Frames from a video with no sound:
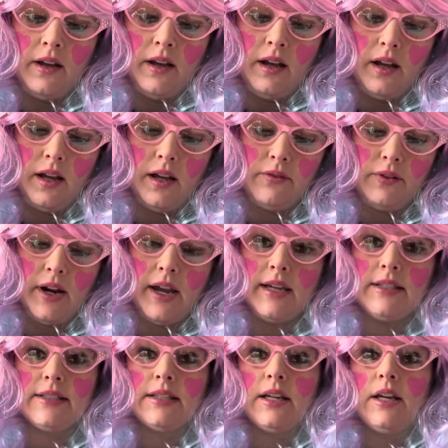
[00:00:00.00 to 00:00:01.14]
All
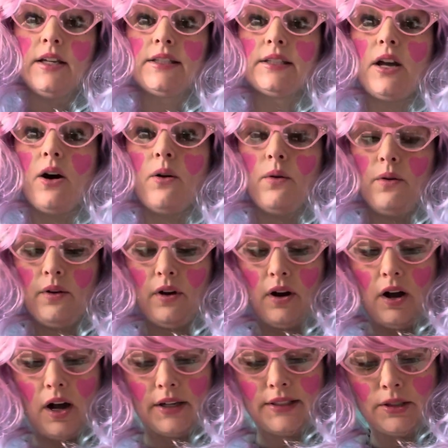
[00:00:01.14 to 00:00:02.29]
right, so
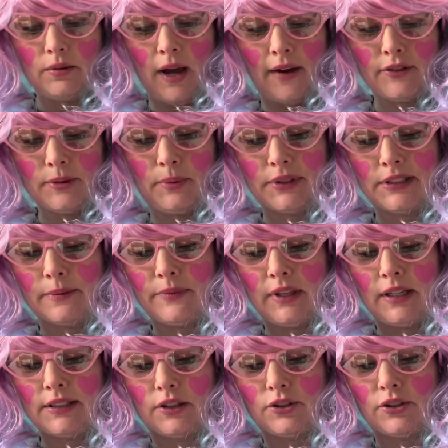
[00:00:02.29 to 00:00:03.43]
I do have to put some
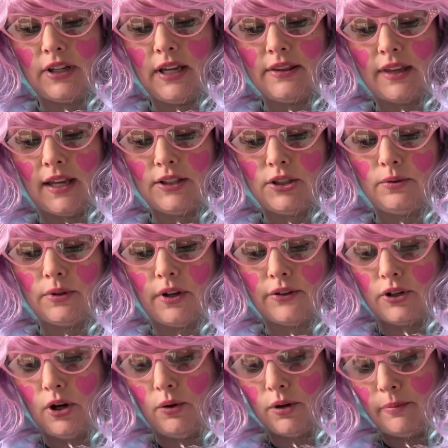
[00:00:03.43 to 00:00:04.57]
things underneath and do another
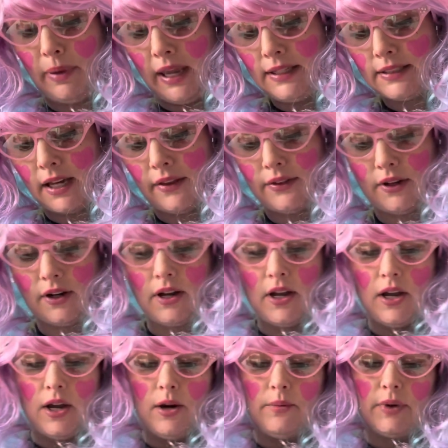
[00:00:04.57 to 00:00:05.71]
coat of paint on there,
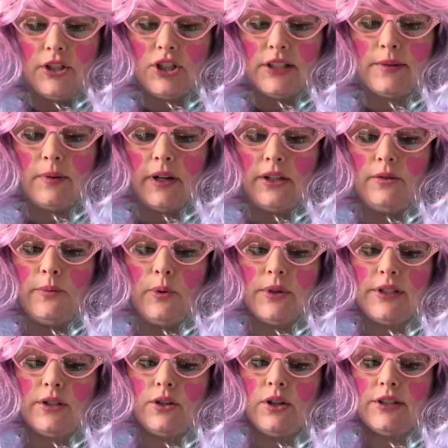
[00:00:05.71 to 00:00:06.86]
but I just wanted you boys
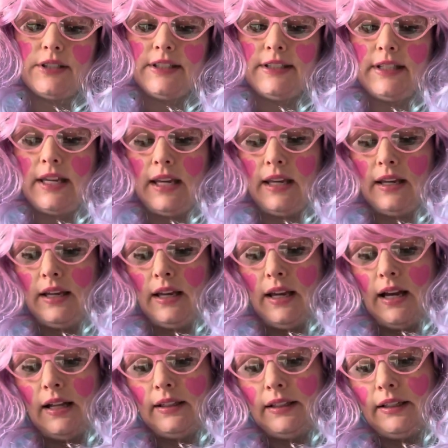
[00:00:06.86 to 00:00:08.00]
and girls to see
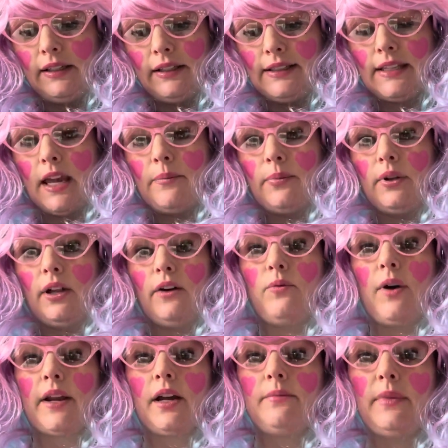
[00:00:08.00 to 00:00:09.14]
a little example of
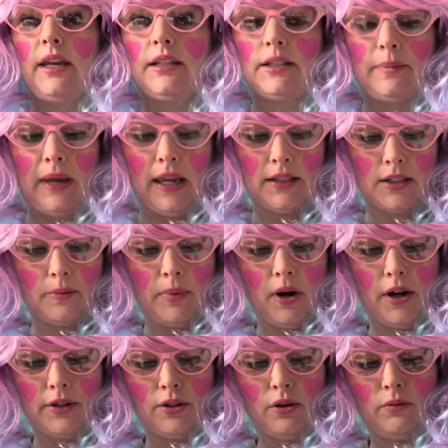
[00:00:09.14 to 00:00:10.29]
what I mean to paint our
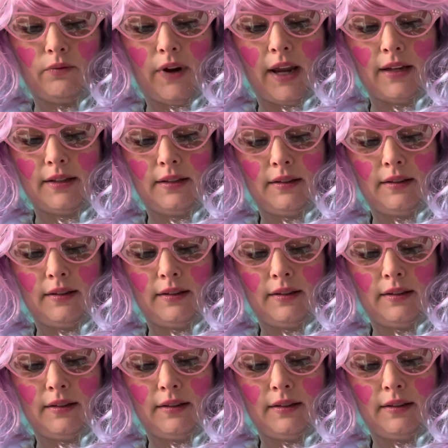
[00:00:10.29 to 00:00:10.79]
pine cone red.